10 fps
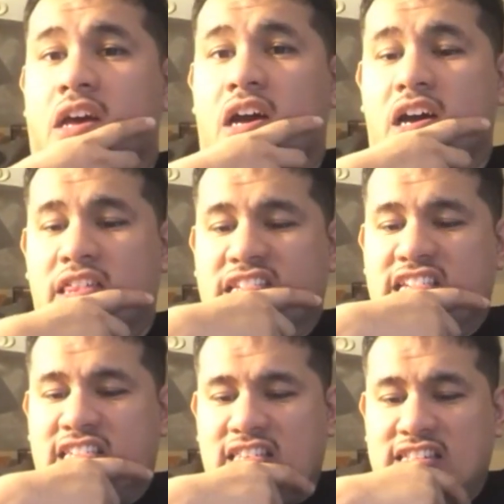Uh, this
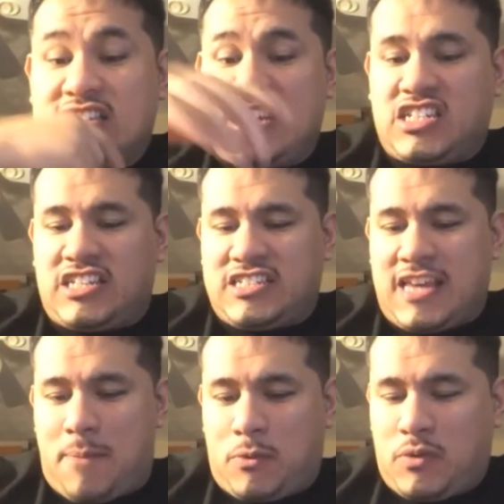was this actually just
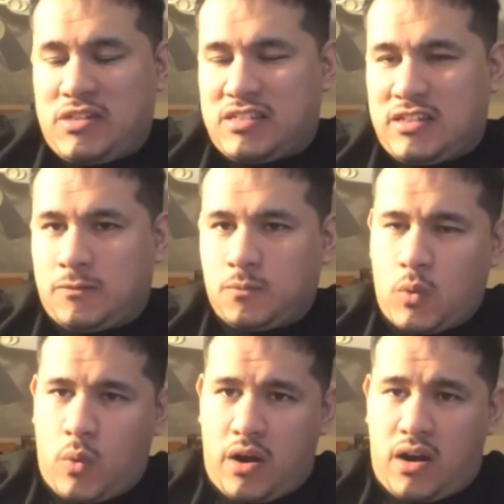happened recently
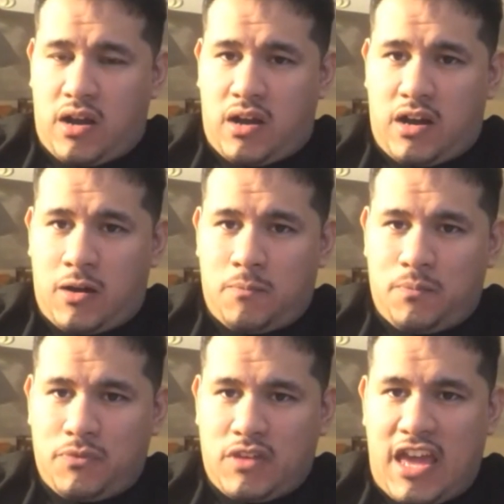where
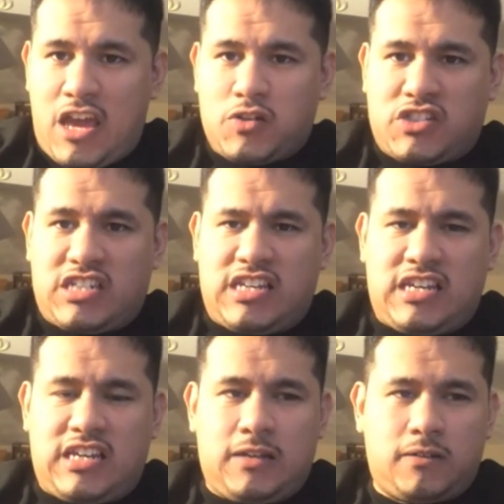
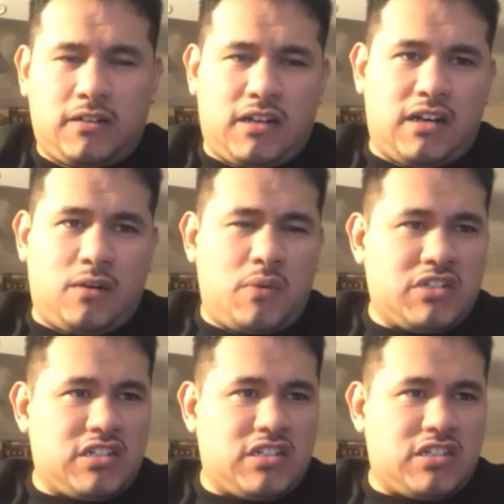AOC. Um, uh, what was
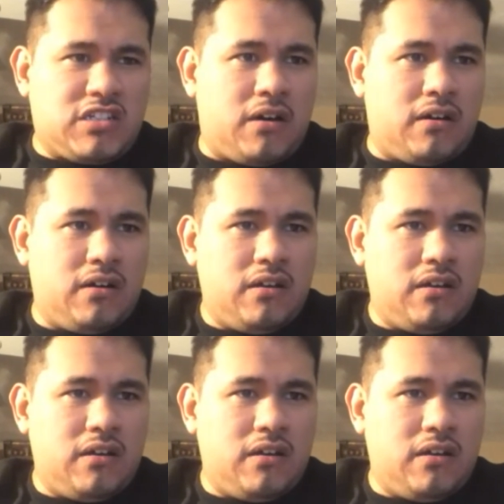she talking about?